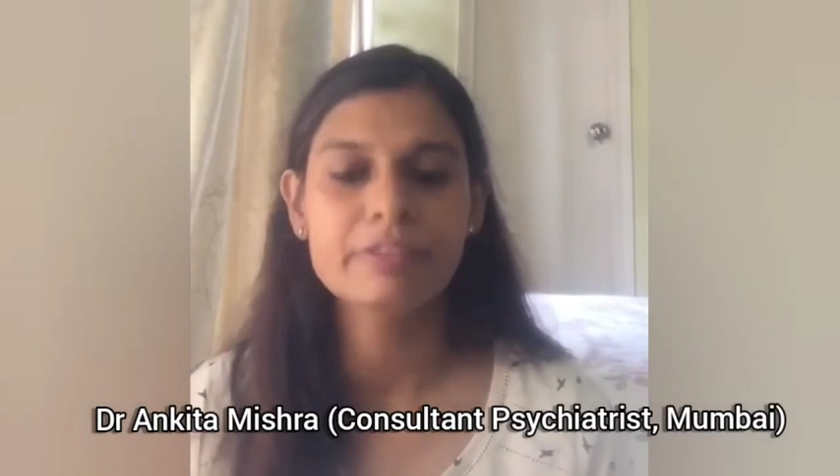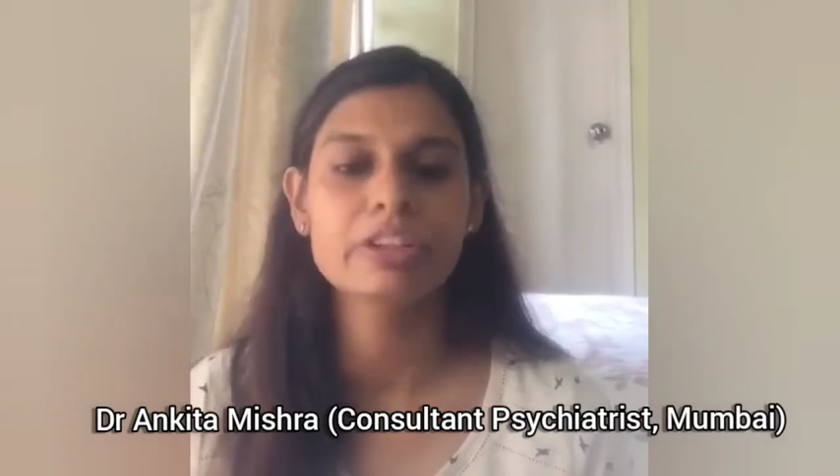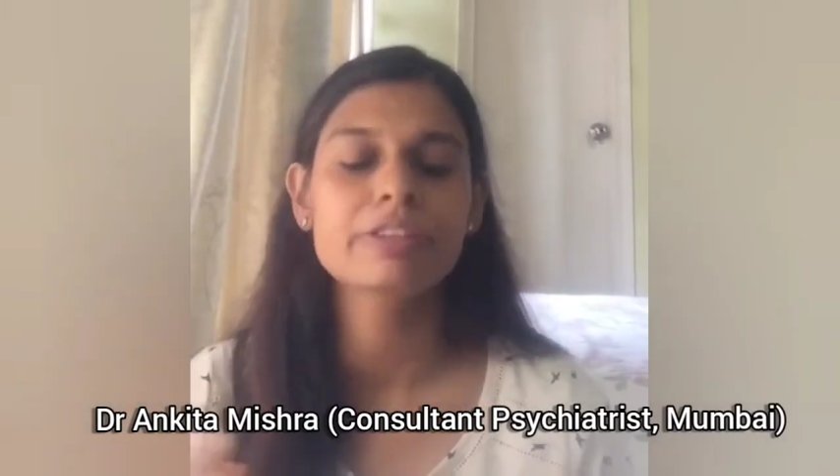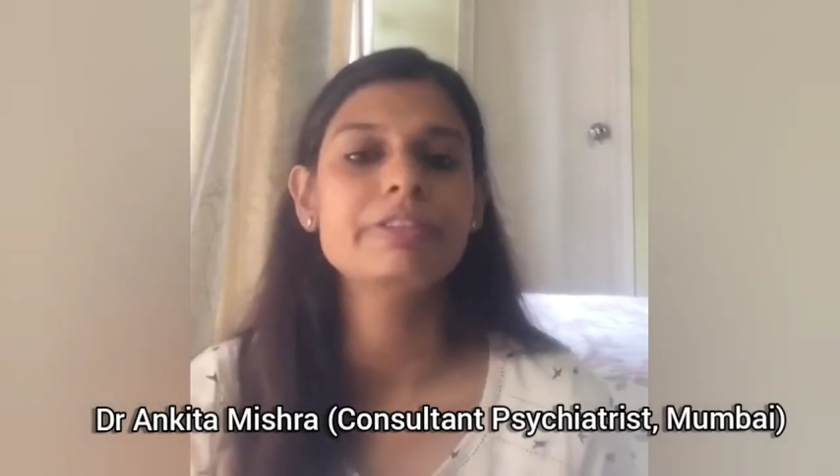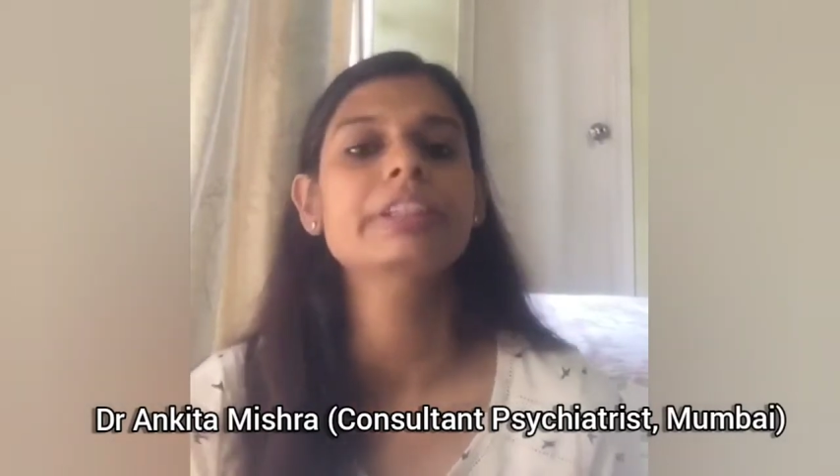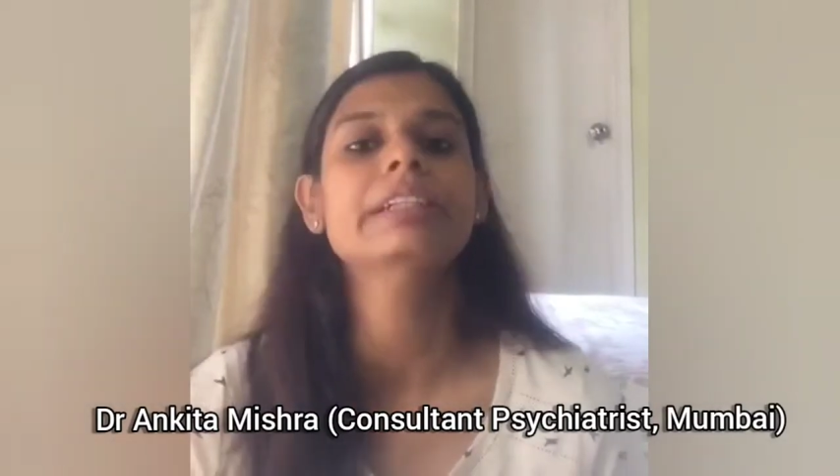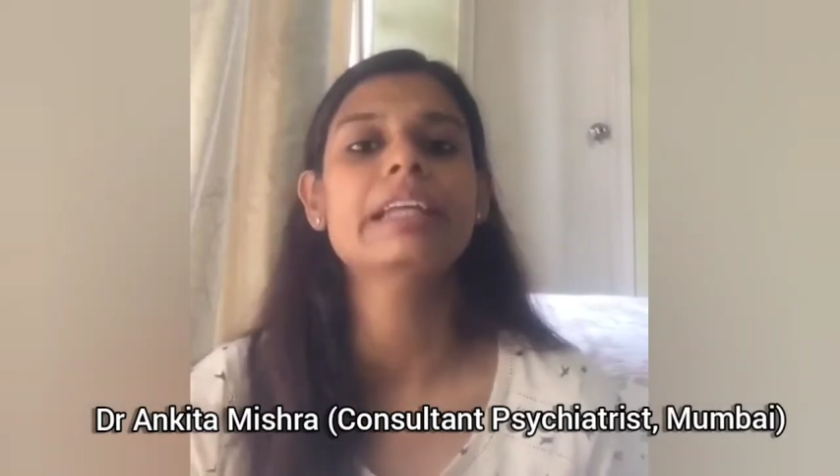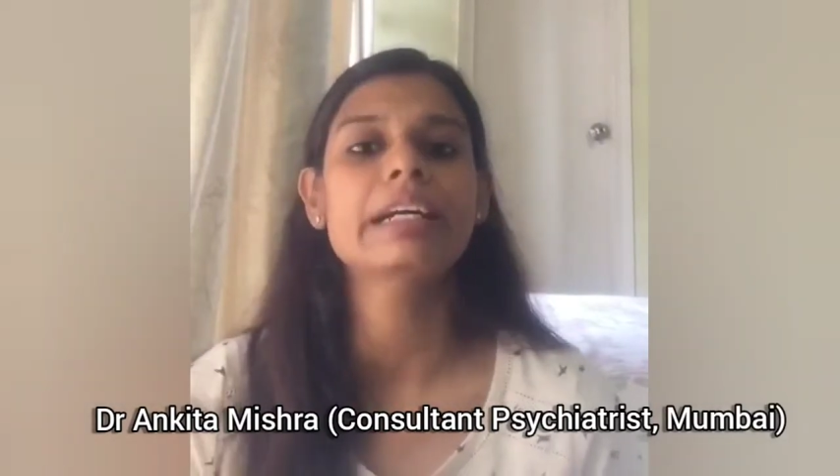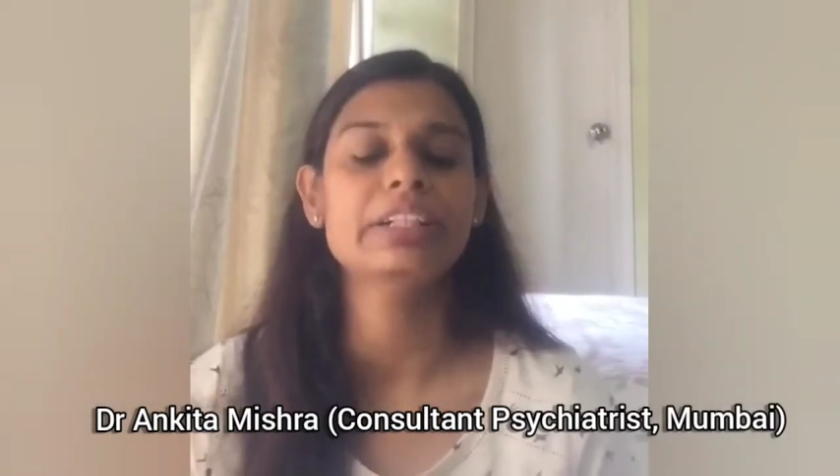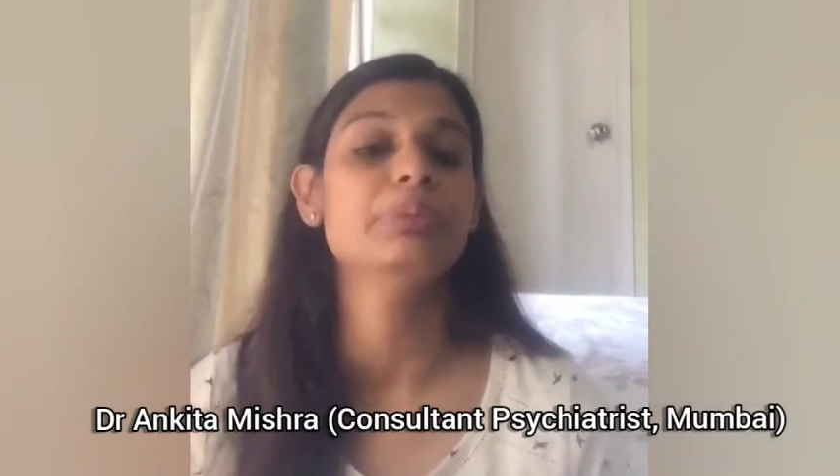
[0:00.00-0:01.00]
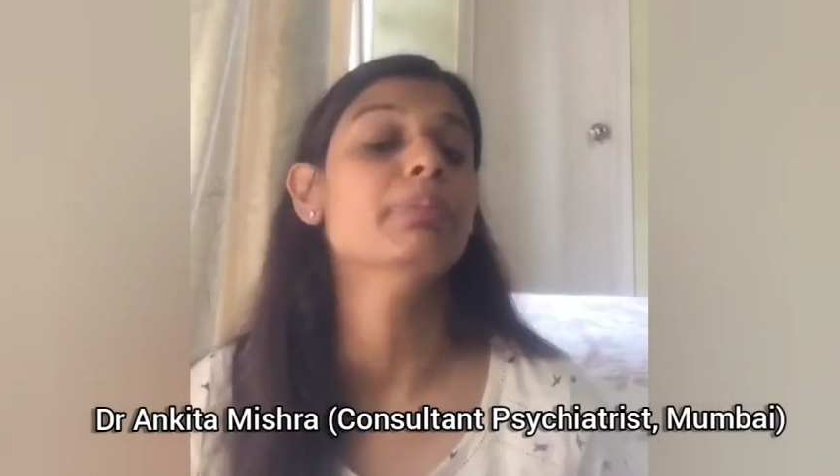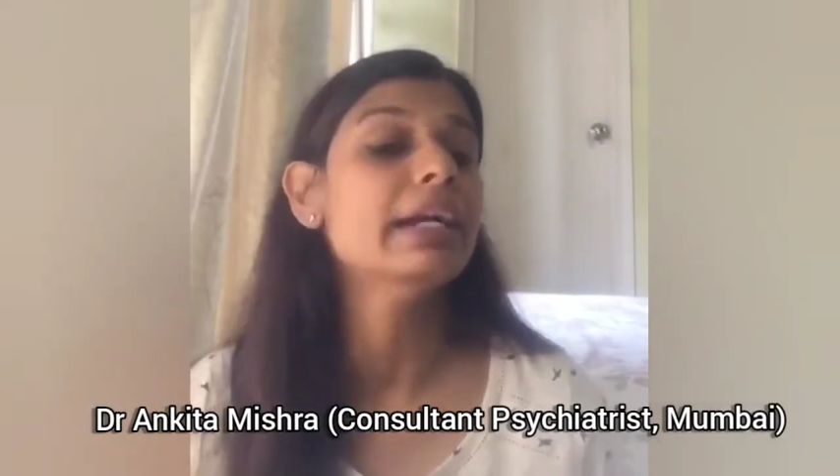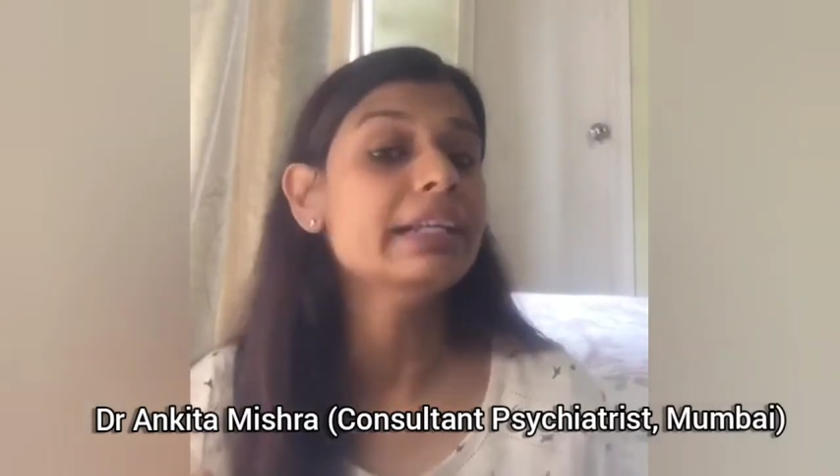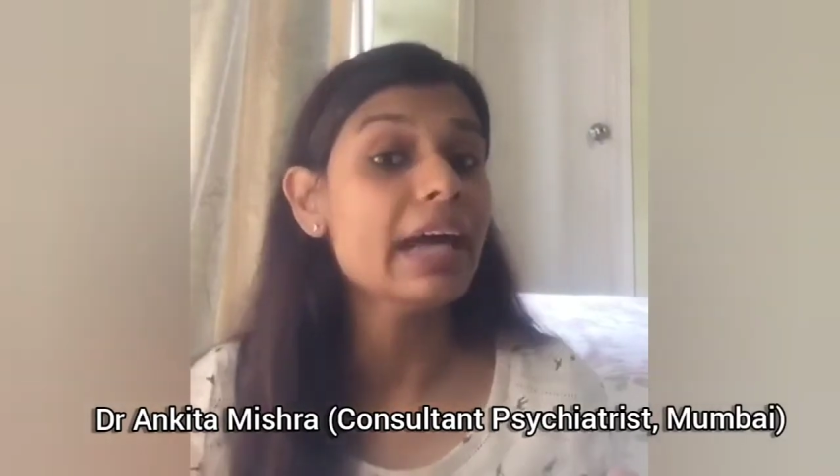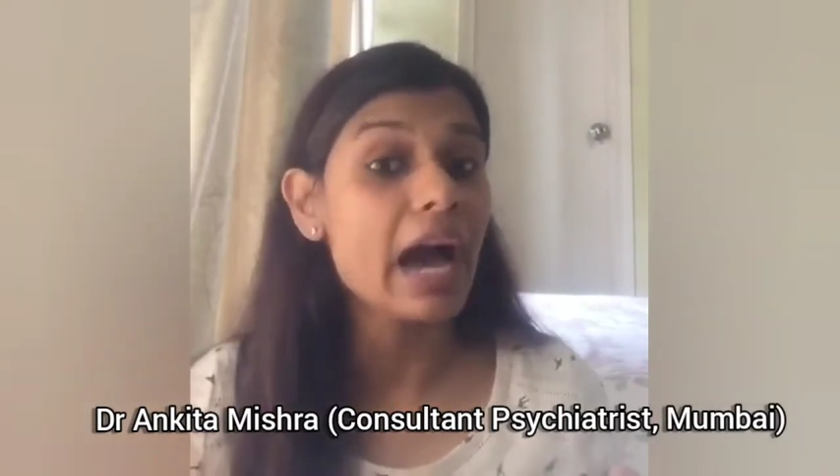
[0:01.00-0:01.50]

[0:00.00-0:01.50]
for the fear that it might